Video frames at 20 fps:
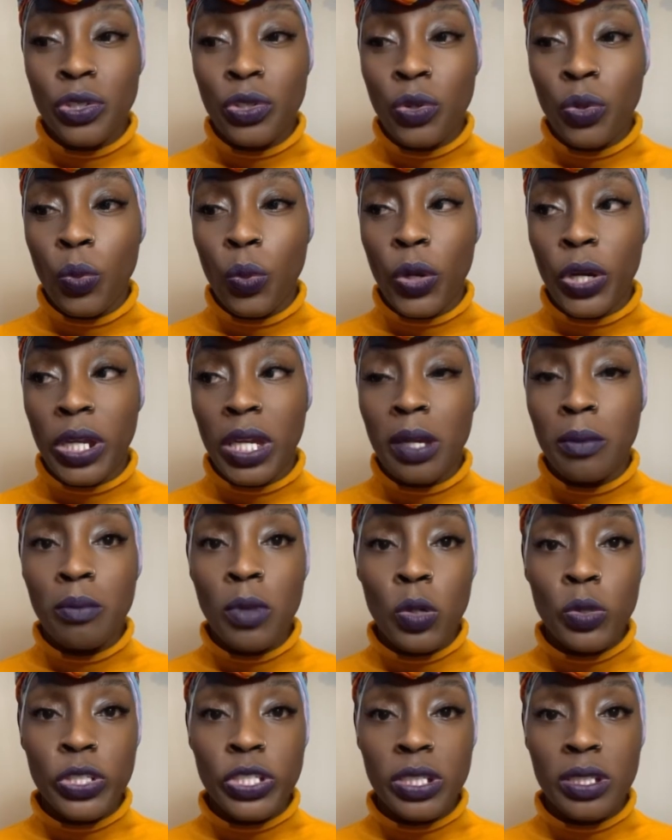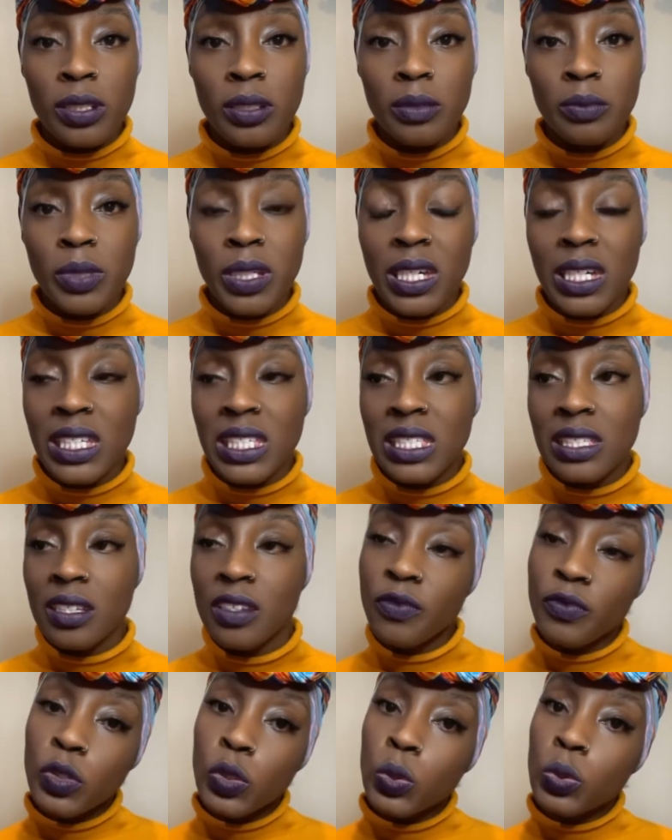work in motion because
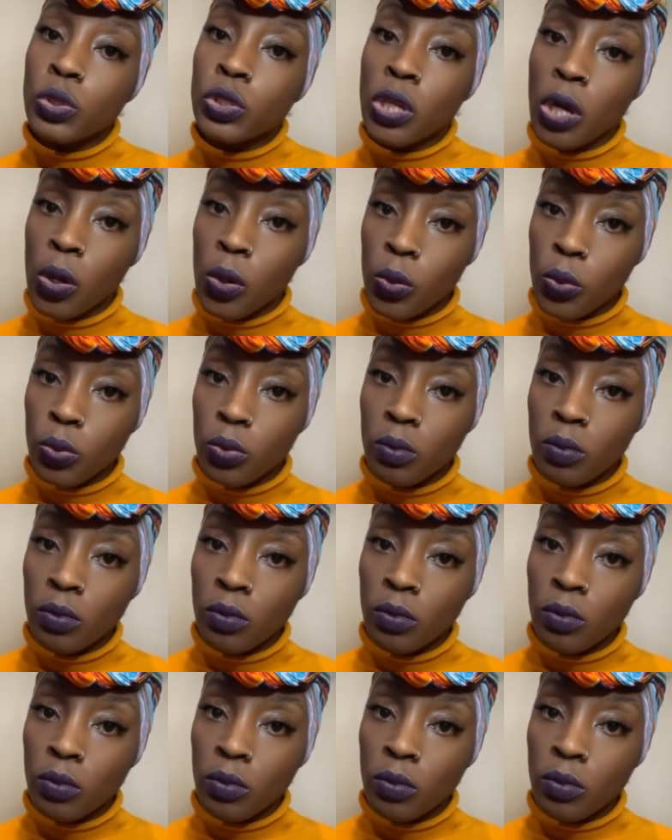if you don't